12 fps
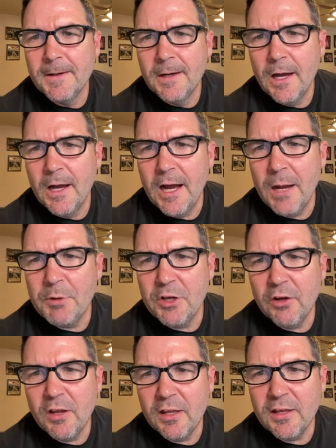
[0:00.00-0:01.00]
But you
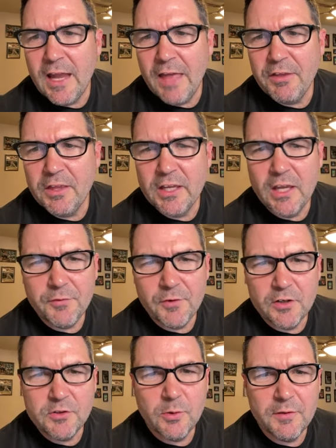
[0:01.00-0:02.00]
could get Kathy Lee Gifford
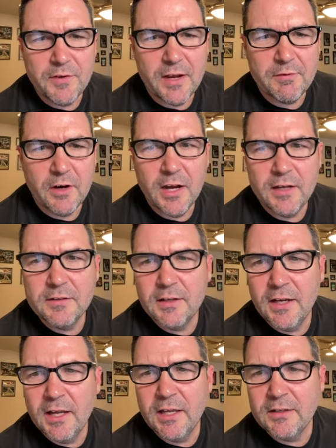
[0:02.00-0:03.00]
at $25,000
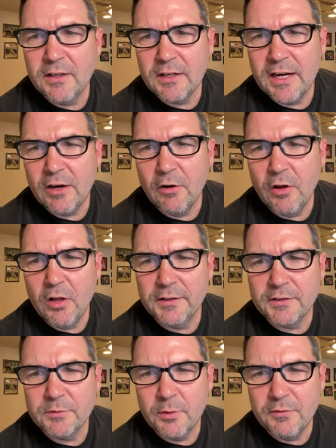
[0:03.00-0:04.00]
and Carol Alt
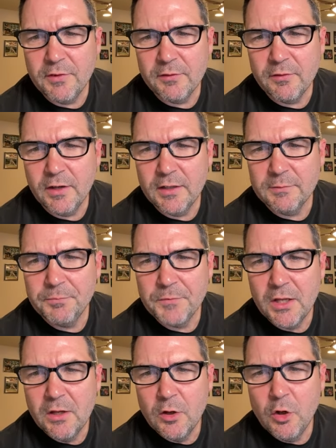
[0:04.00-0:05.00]
at $25,000.
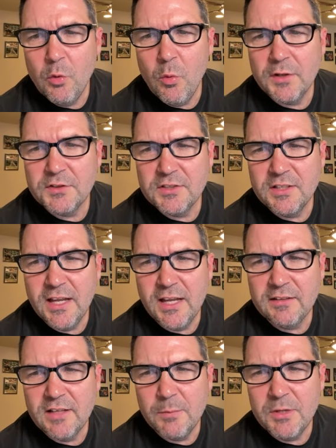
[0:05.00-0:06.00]
Who Wants to
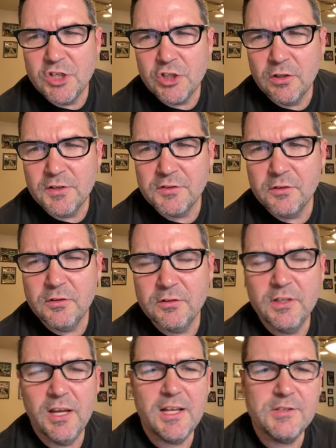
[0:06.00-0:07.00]
Date Debbie Schlussel?
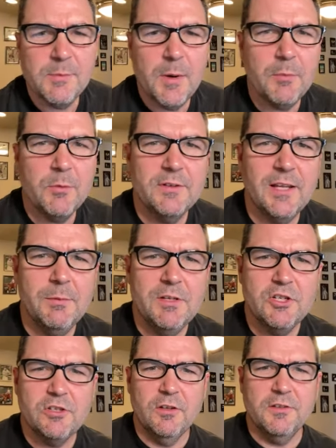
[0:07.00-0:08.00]
Do you guys remember when Debbie
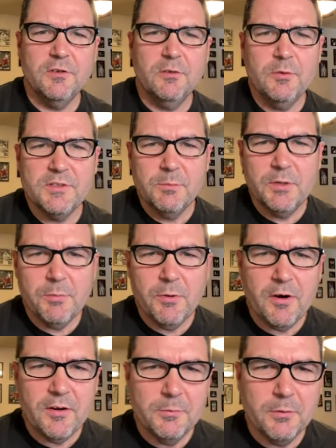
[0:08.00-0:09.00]
Schlussel was a big
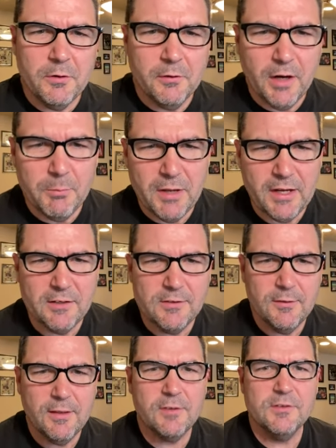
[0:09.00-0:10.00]
part of the program back in
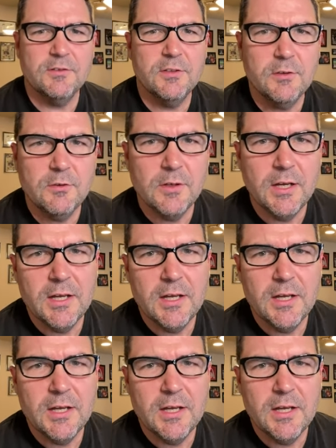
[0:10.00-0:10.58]
2002?